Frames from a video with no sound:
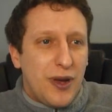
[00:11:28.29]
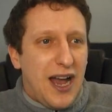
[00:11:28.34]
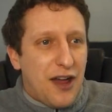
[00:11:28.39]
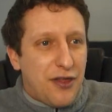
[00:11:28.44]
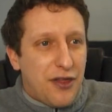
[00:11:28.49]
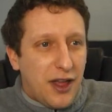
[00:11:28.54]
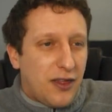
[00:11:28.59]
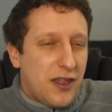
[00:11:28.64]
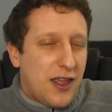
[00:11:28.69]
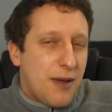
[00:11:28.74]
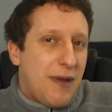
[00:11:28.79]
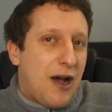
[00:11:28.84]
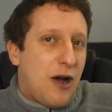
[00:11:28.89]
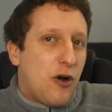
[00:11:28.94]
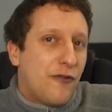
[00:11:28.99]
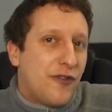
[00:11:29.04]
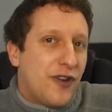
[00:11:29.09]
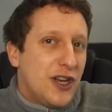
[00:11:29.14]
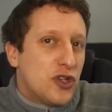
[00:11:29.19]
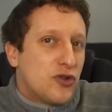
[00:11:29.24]
I think the amount
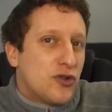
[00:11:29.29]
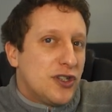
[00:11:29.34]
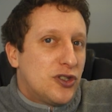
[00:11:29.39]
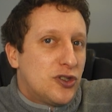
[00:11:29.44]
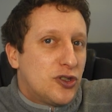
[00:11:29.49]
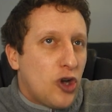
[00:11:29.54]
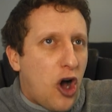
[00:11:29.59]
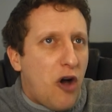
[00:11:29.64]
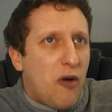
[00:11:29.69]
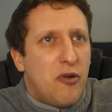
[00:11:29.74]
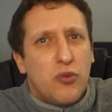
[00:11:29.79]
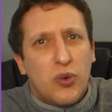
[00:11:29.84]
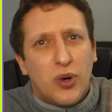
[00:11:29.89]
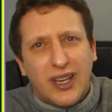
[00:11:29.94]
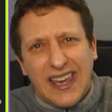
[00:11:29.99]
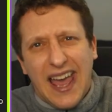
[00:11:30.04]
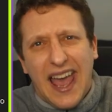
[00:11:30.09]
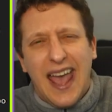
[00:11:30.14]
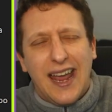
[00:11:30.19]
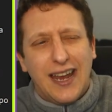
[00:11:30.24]
of injuries Dortmund were
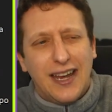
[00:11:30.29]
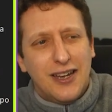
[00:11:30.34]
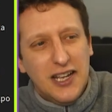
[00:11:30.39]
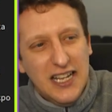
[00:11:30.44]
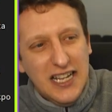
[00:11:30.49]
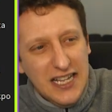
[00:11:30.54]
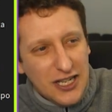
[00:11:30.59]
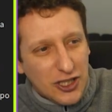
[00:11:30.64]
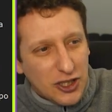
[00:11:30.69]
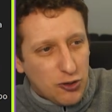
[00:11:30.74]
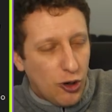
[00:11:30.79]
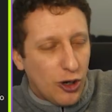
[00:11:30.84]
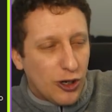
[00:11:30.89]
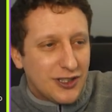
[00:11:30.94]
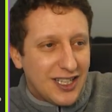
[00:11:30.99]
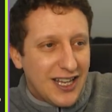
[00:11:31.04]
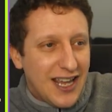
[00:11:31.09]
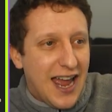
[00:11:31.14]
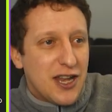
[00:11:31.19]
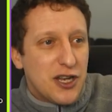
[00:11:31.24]
getting towards
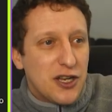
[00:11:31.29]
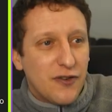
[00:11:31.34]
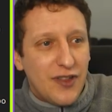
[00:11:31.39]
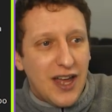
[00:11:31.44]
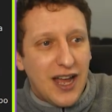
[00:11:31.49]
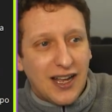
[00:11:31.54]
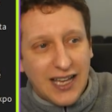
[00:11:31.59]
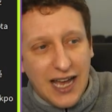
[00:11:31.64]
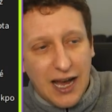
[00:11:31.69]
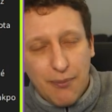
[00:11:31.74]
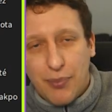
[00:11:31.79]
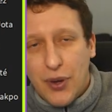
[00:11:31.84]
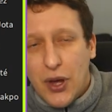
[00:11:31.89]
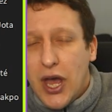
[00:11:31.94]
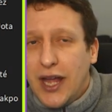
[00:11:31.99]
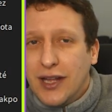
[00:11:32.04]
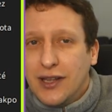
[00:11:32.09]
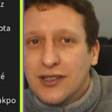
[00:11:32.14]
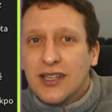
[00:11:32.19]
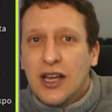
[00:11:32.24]
the end of their
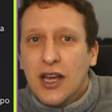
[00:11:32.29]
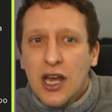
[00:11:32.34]
campaigns